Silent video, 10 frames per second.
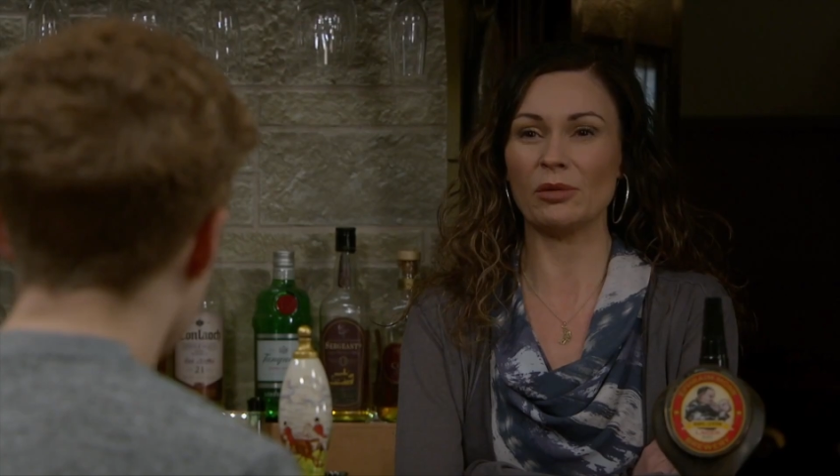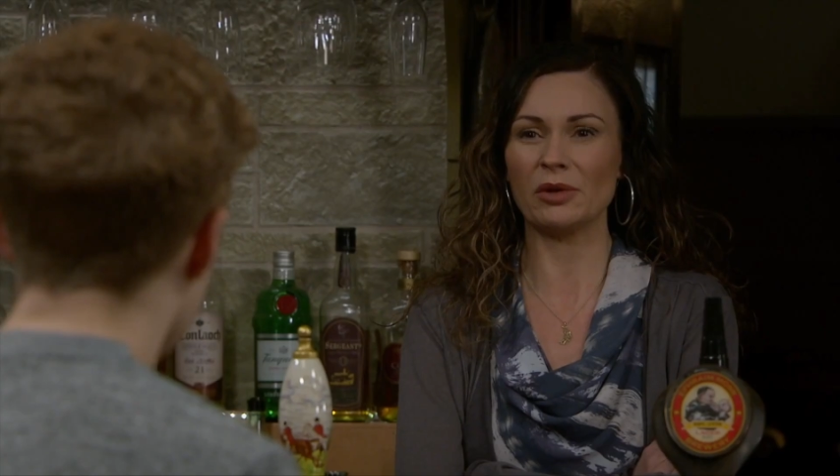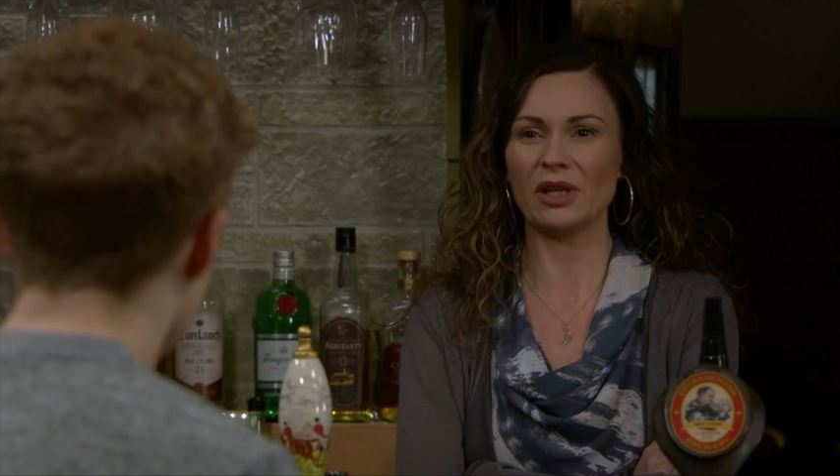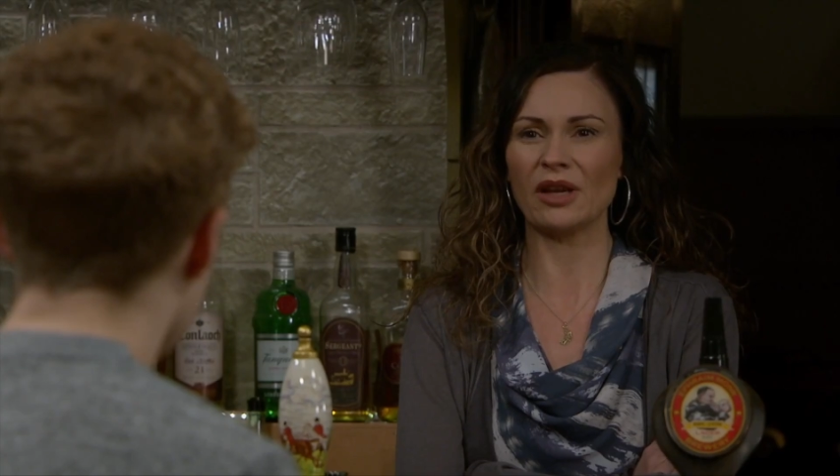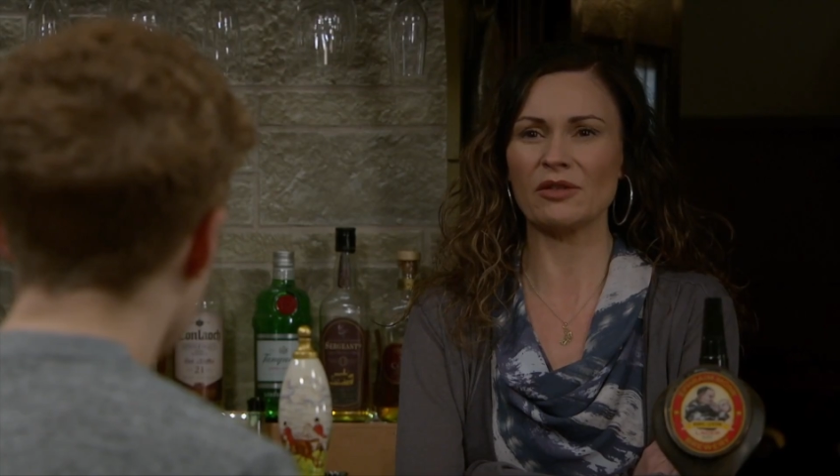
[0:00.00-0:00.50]

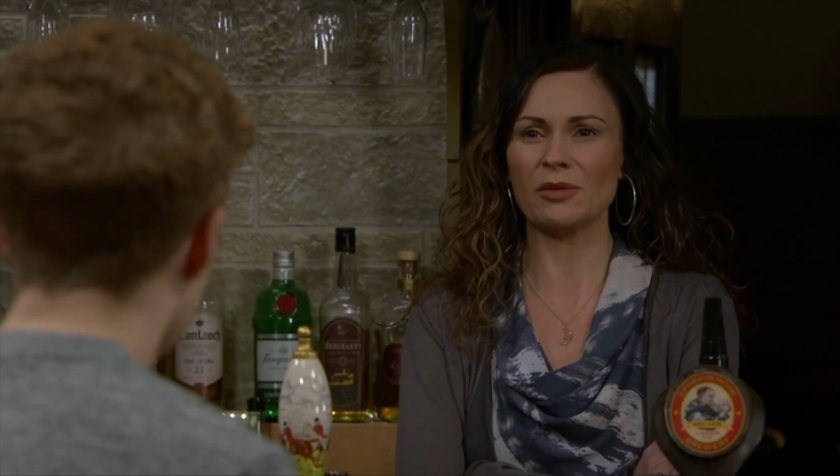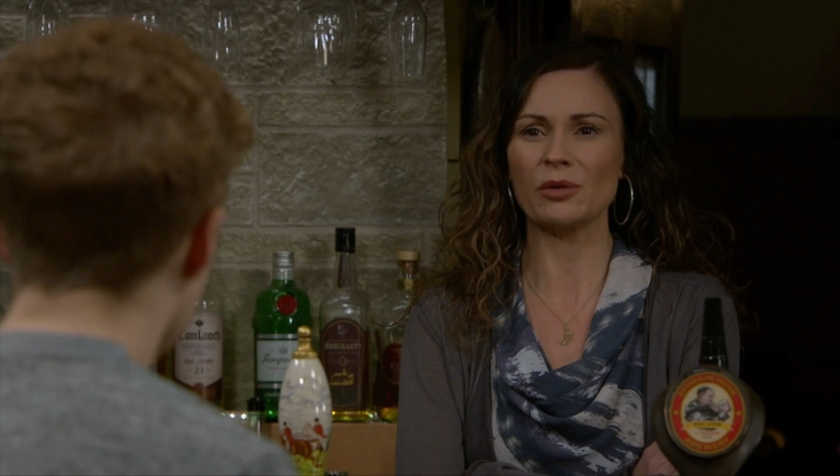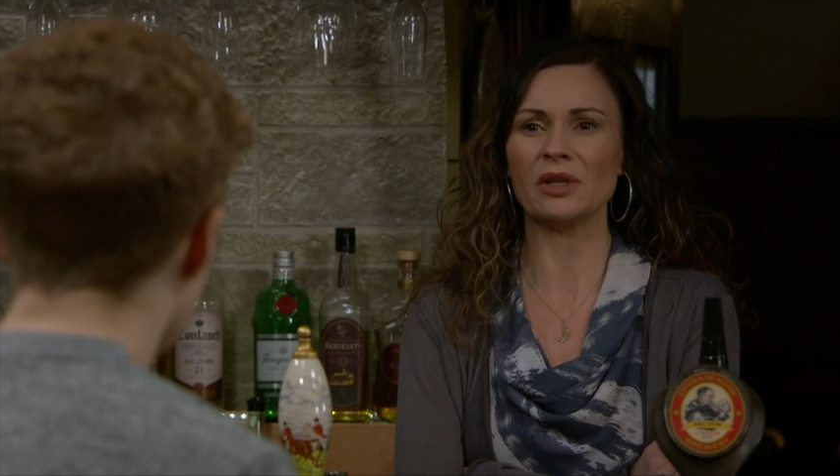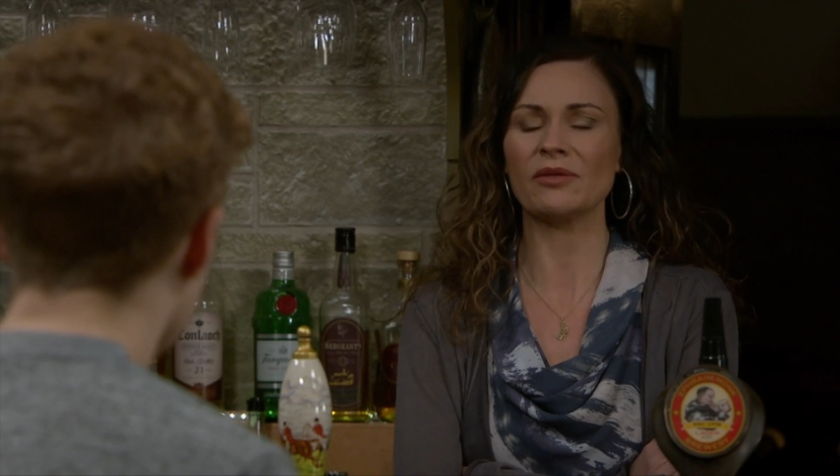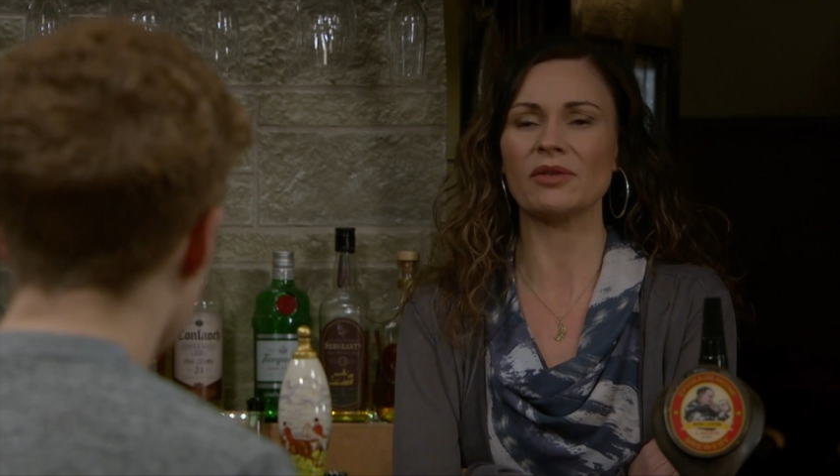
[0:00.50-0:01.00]
but you have to be
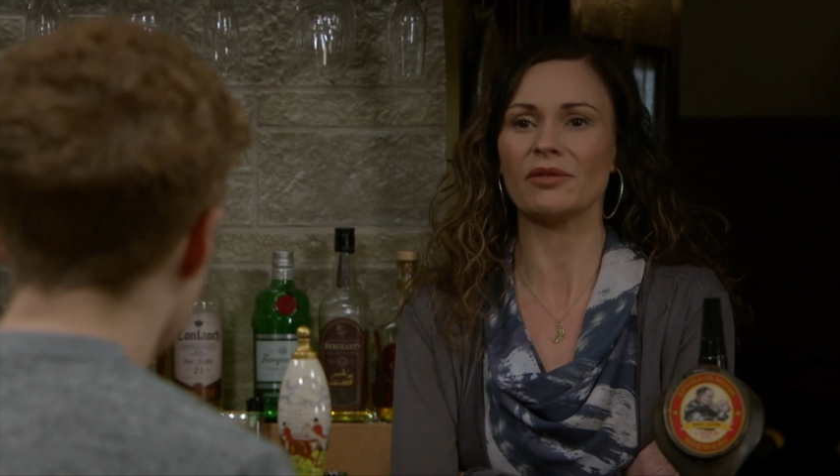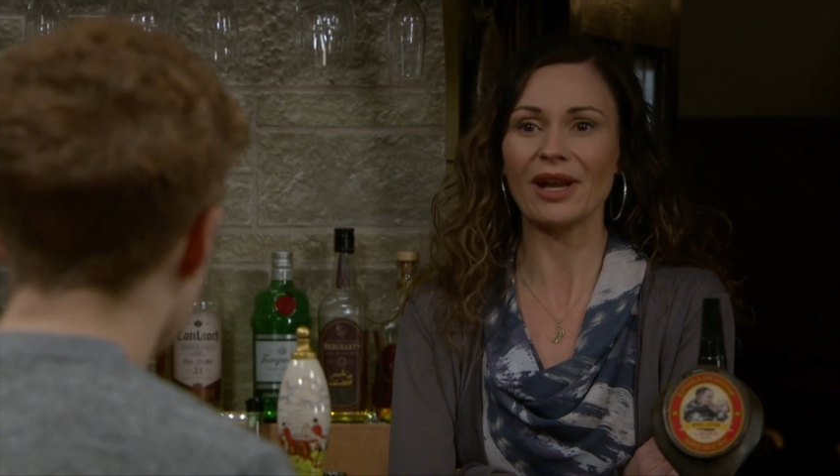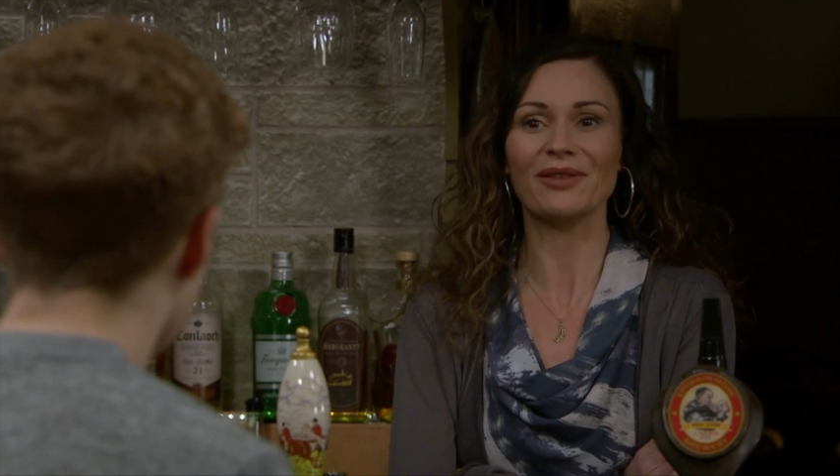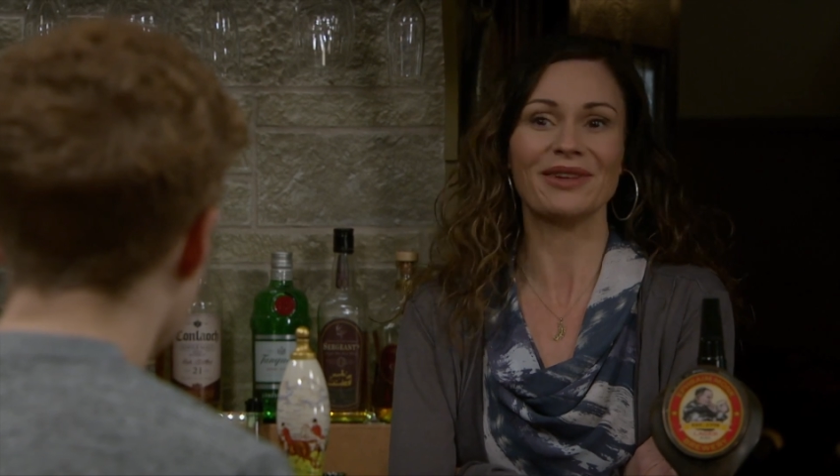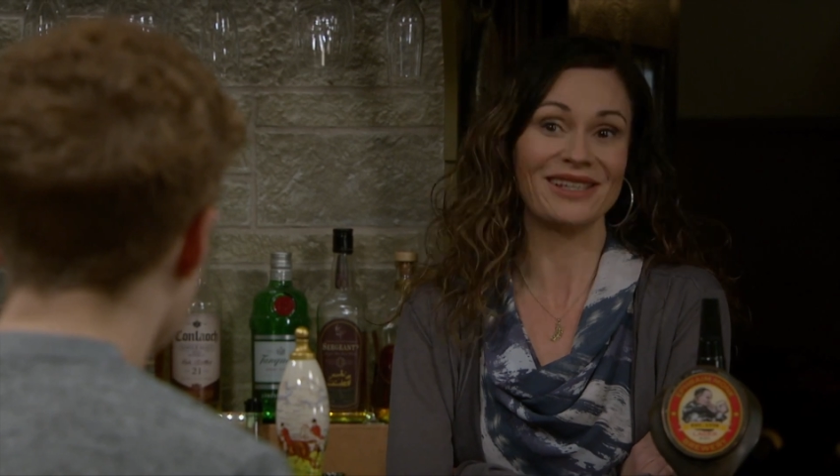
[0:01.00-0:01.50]
going in for the
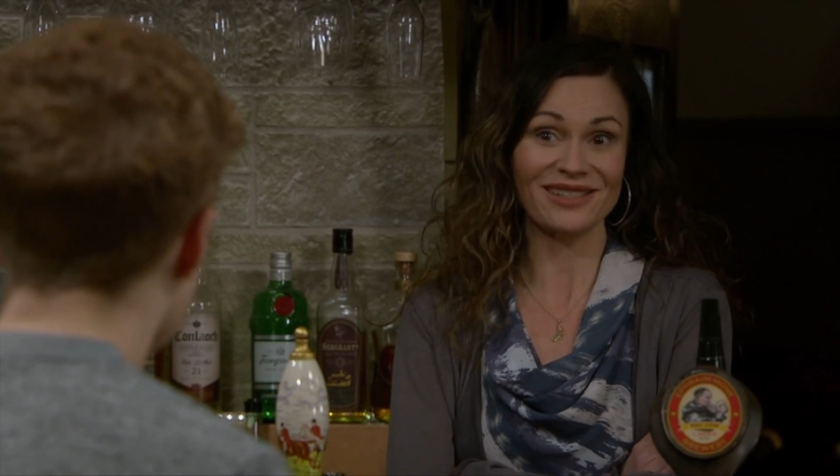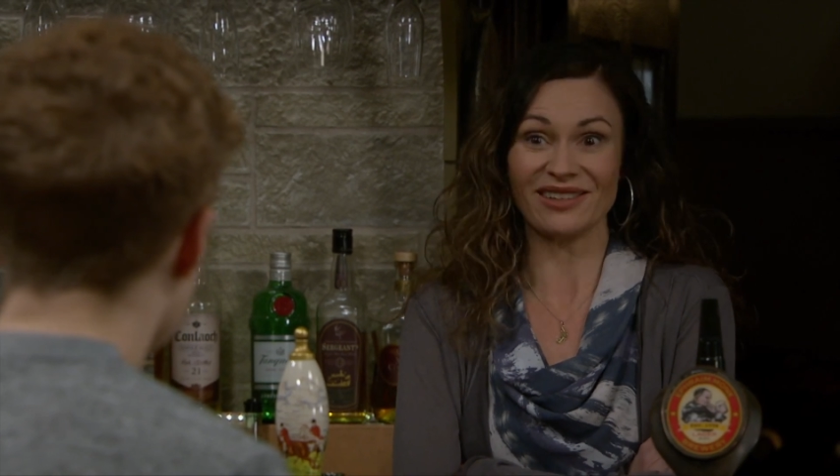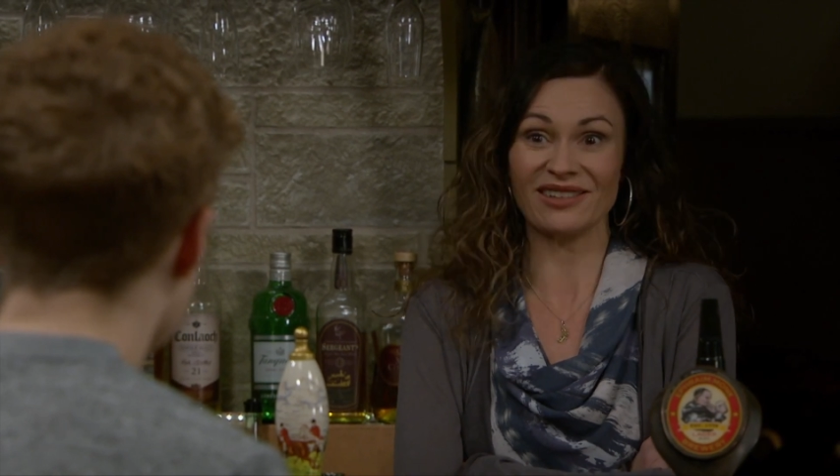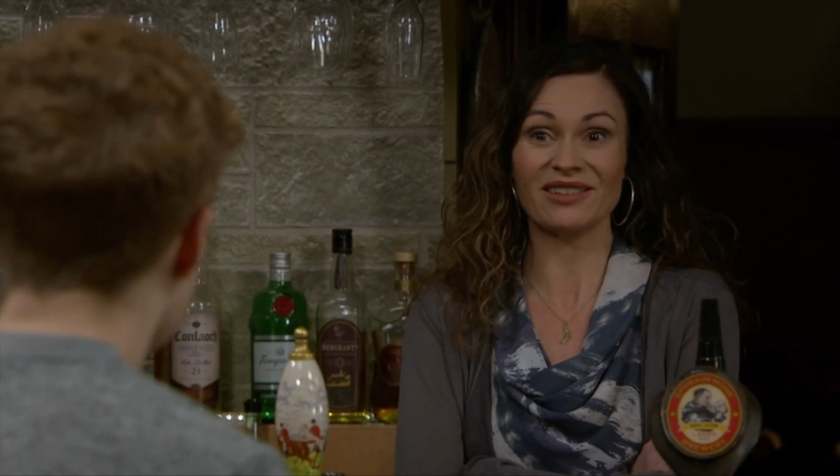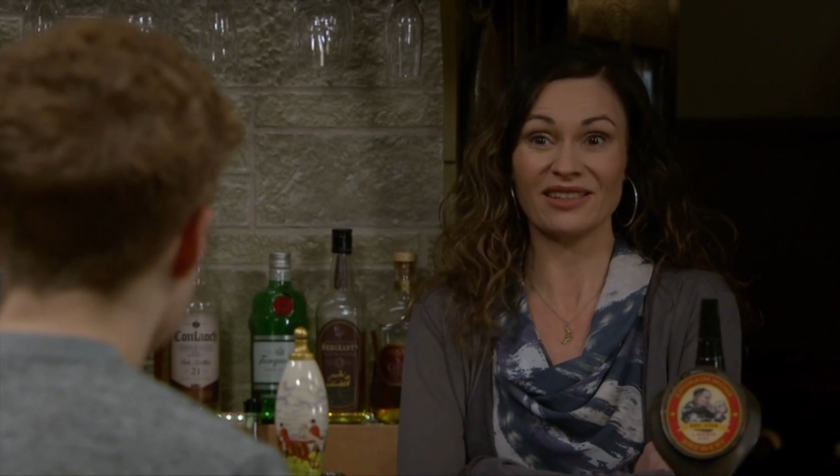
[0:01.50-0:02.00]
right
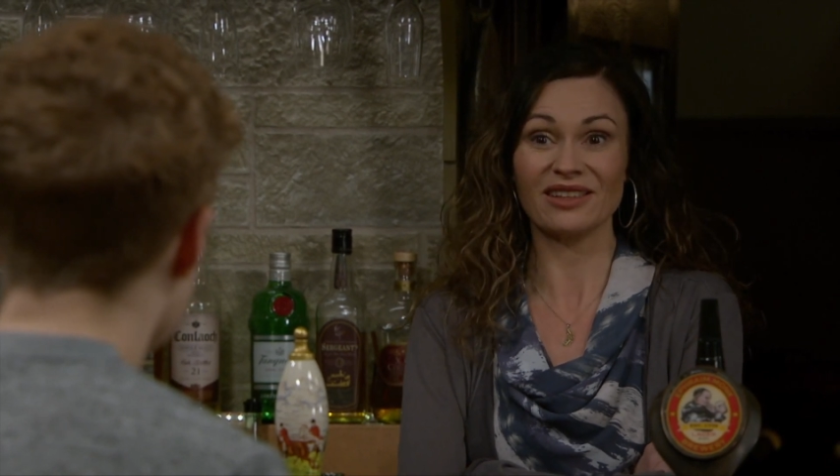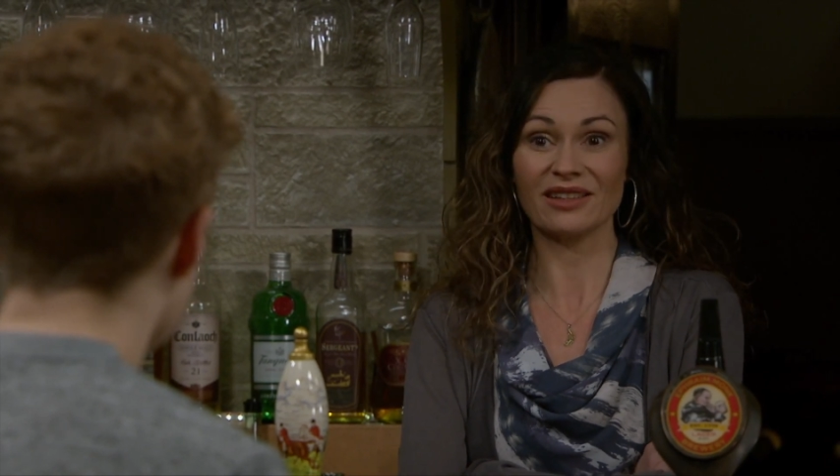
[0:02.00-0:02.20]
reasons.